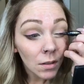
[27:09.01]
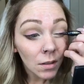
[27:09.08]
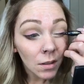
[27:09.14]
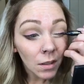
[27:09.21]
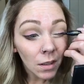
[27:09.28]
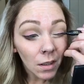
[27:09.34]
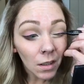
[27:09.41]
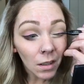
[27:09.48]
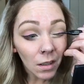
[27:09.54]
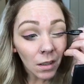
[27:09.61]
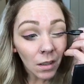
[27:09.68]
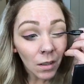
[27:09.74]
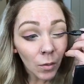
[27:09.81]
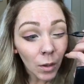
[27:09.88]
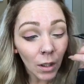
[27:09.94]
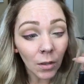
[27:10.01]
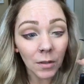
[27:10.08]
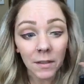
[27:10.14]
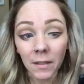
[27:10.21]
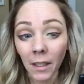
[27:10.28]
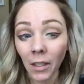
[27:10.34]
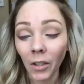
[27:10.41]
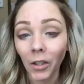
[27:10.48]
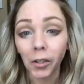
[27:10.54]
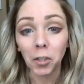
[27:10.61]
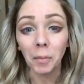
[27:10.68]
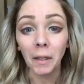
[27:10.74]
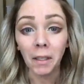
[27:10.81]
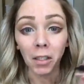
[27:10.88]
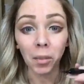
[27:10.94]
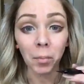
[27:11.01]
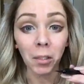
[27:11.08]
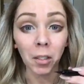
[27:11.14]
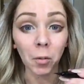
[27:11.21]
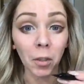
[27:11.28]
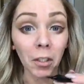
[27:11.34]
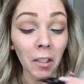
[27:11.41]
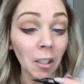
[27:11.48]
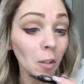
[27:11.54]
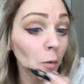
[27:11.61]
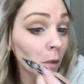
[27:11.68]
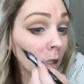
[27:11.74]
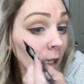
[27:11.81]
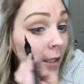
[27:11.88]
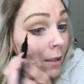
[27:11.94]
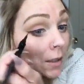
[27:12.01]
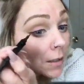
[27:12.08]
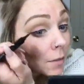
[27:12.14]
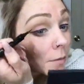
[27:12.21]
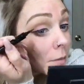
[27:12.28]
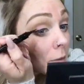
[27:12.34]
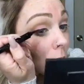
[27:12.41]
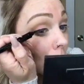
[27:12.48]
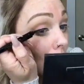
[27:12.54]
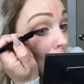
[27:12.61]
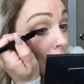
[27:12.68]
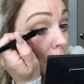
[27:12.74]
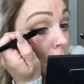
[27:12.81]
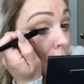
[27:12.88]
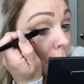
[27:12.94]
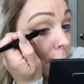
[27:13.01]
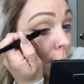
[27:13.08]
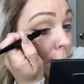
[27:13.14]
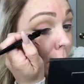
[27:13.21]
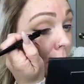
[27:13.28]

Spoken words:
Yeah, we don't sell her makeup anywhere near where I live, so...